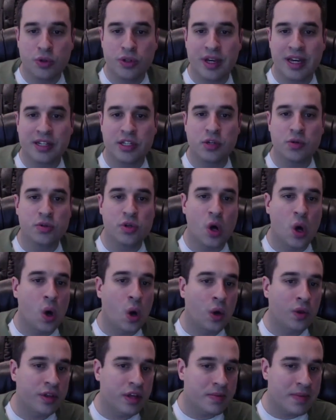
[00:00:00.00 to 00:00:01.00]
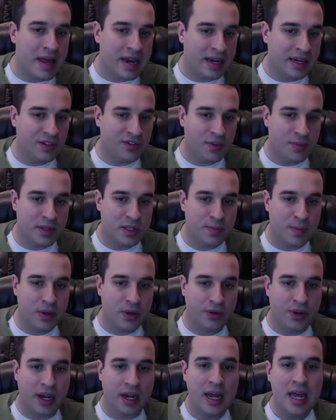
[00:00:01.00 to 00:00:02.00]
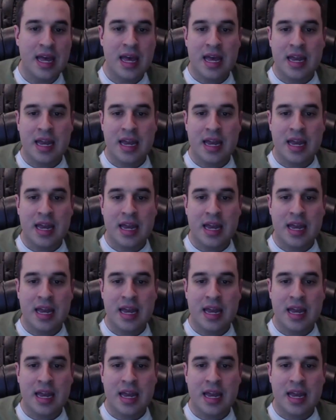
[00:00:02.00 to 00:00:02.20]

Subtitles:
You get to use all the amenities from this building.